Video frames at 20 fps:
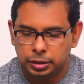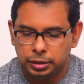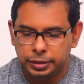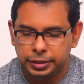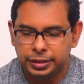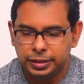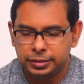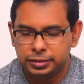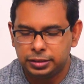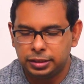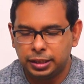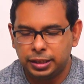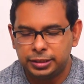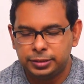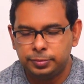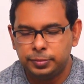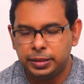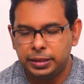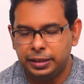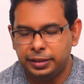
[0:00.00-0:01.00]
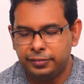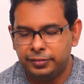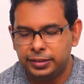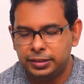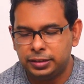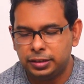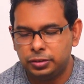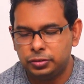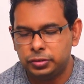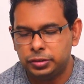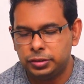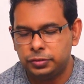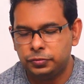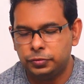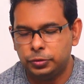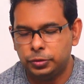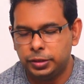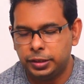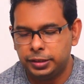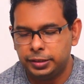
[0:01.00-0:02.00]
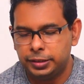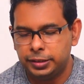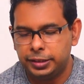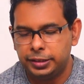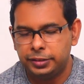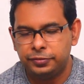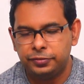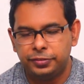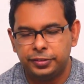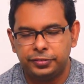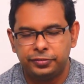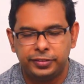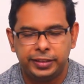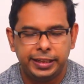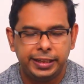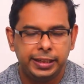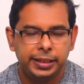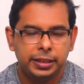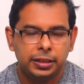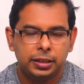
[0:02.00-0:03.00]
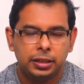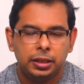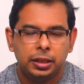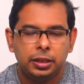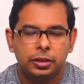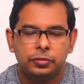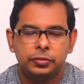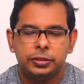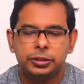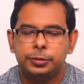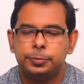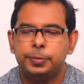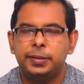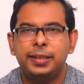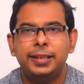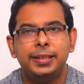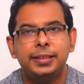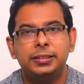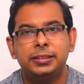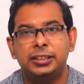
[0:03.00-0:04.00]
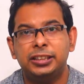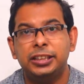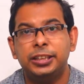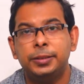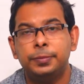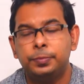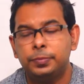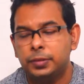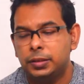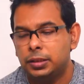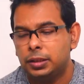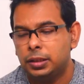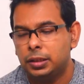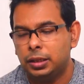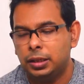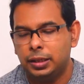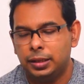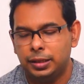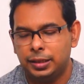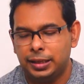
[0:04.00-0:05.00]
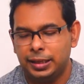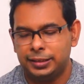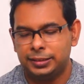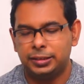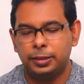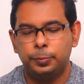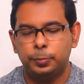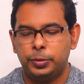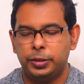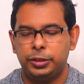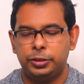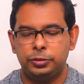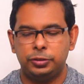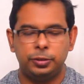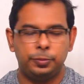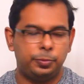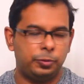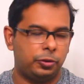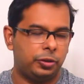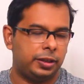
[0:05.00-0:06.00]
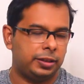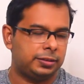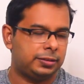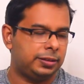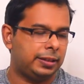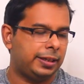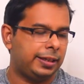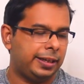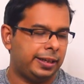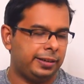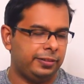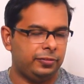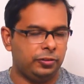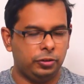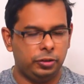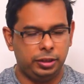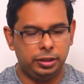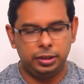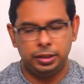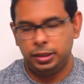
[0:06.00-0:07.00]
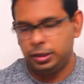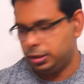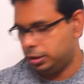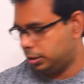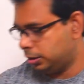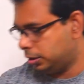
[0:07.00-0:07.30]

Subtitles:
he has charged me 11,450, which is pretty cheap as compared to the products that I have ordered.